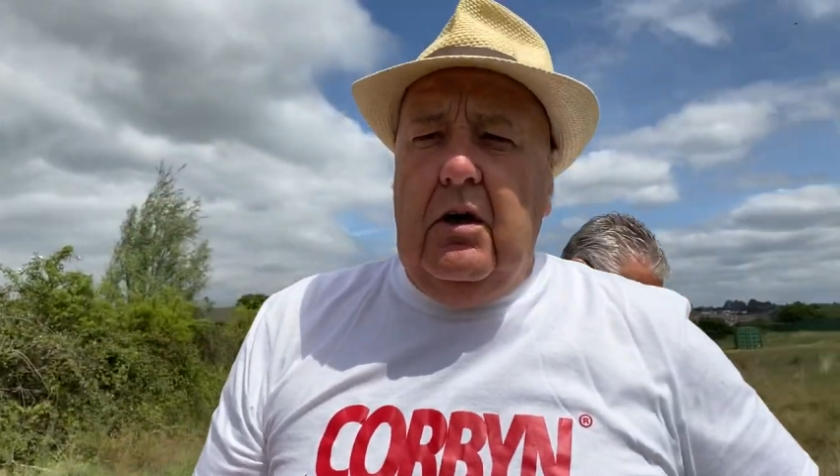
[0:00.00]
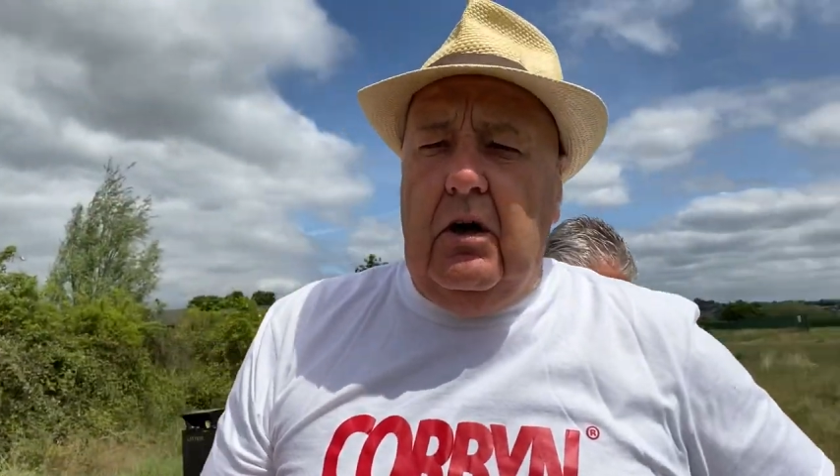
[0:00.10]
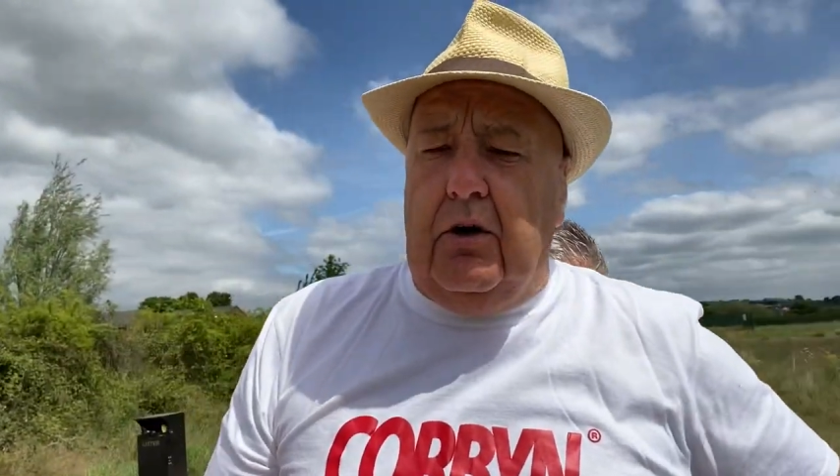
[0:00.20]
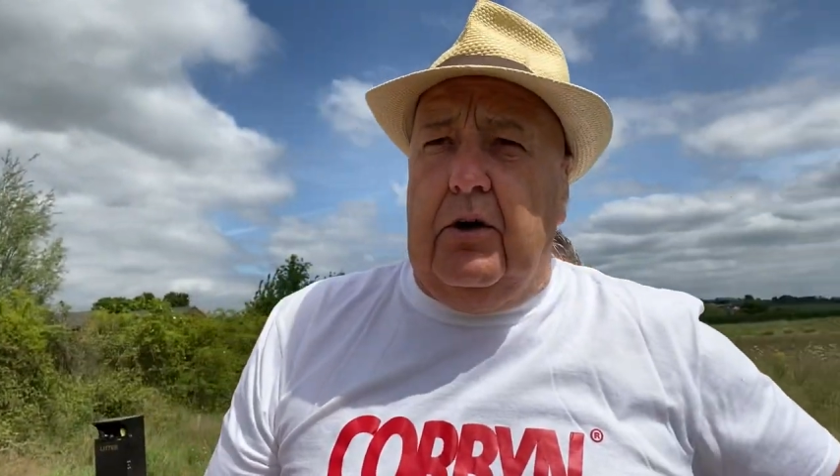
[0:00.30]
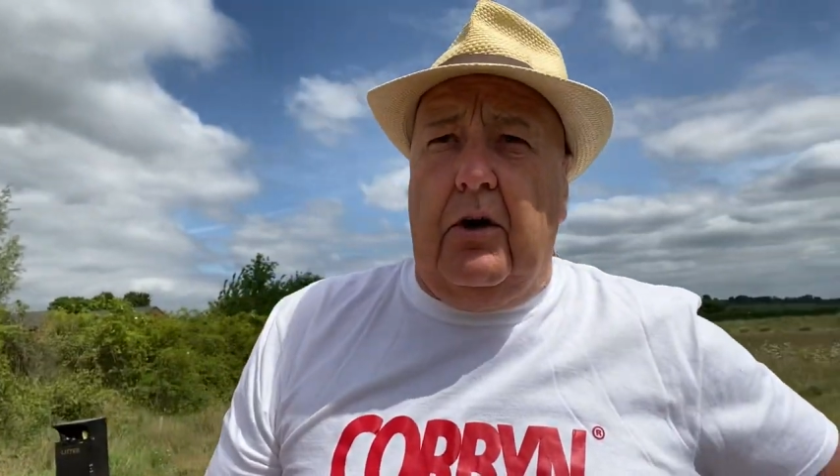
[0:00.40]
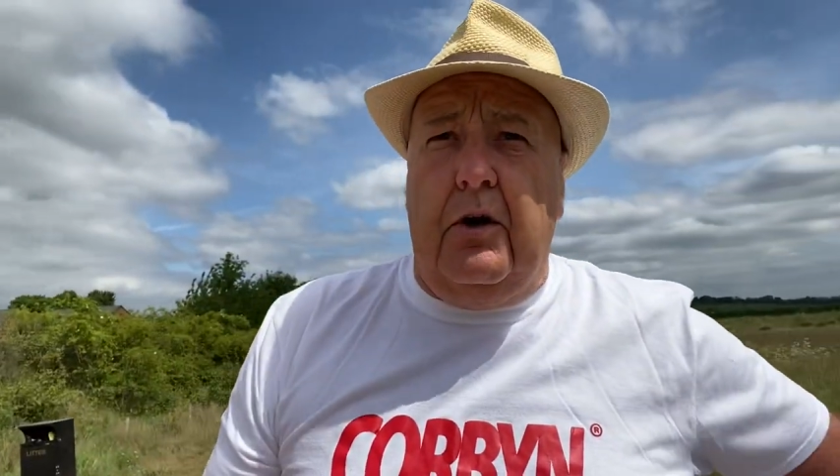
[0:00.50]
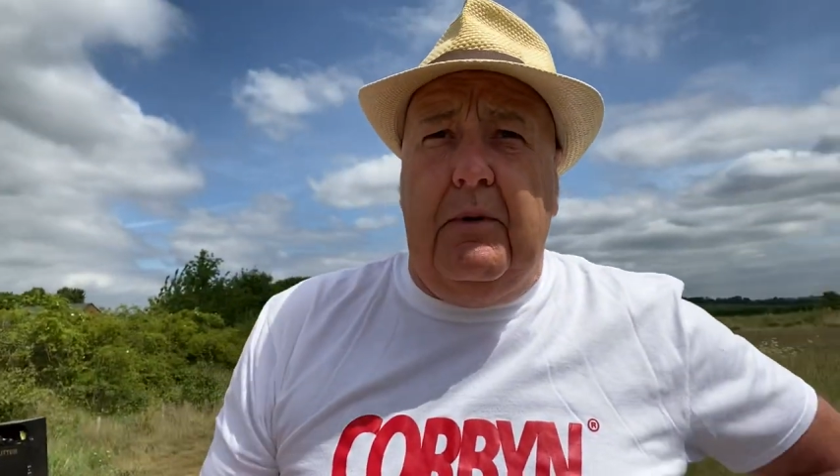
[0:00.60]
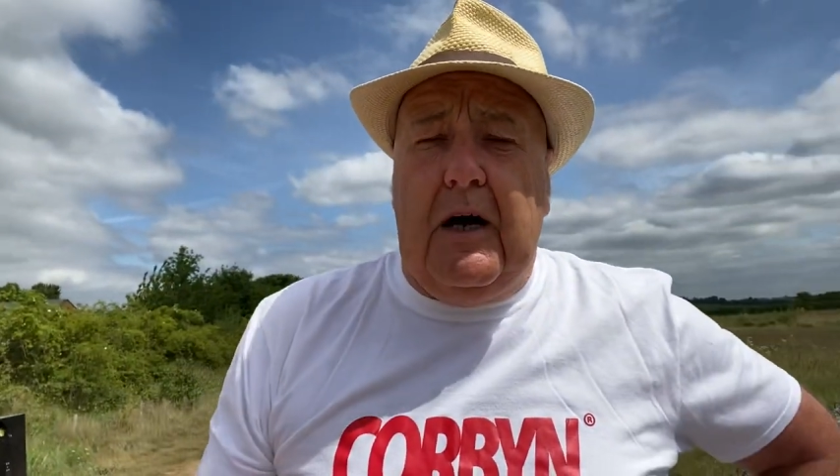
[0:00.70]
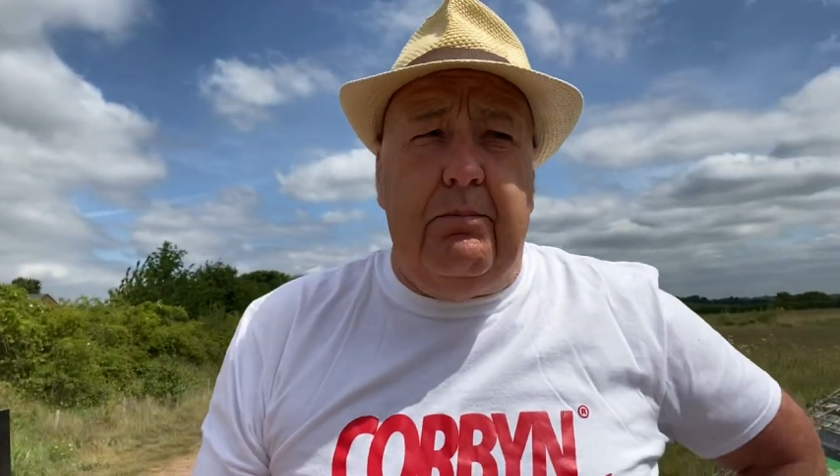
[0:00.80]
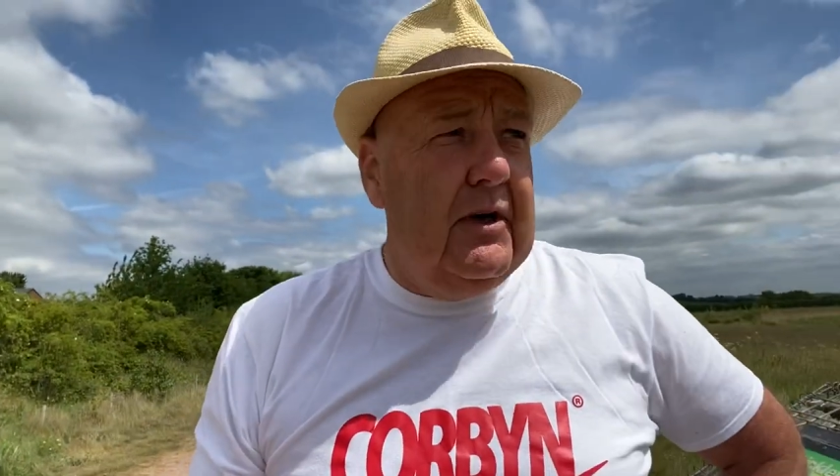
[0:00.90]
on and on
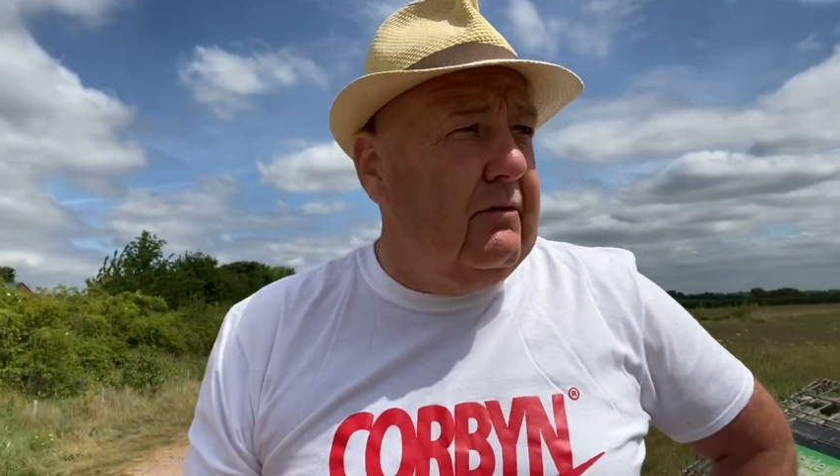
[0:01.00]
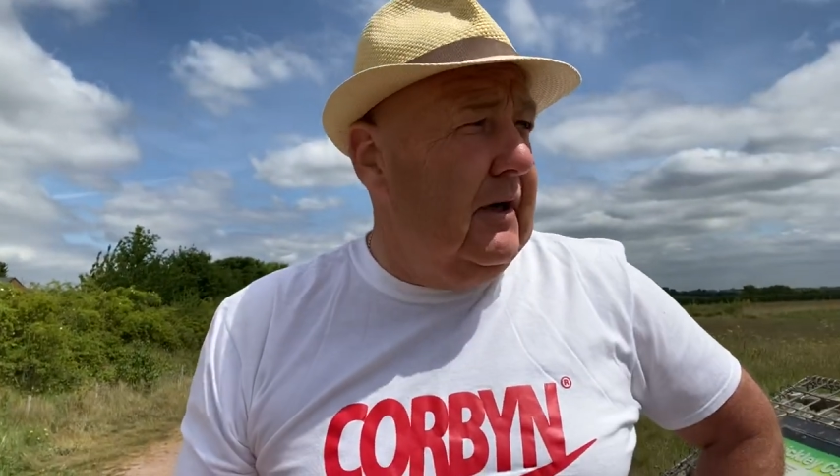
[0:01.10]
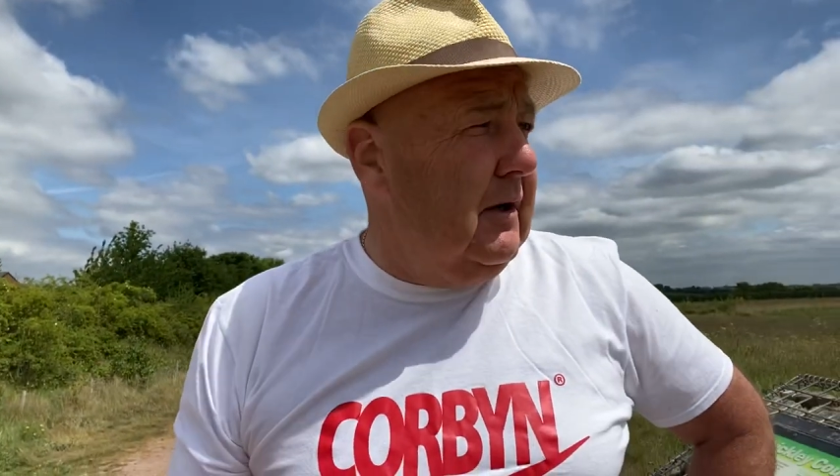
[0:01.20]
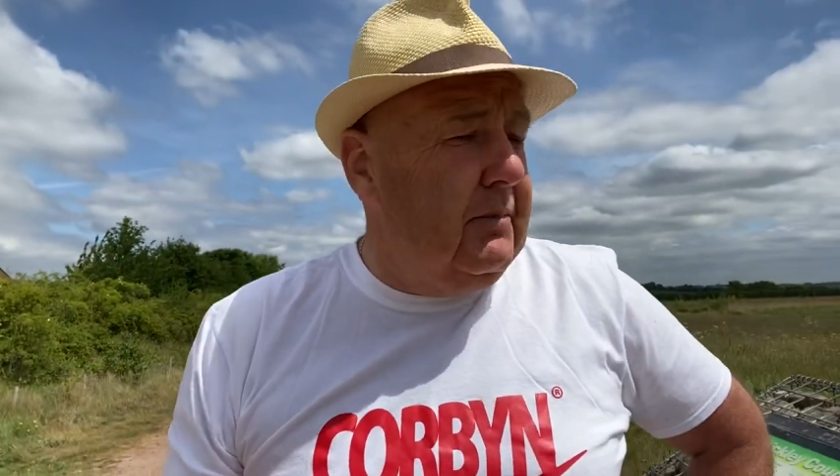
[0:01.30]
about Pit really,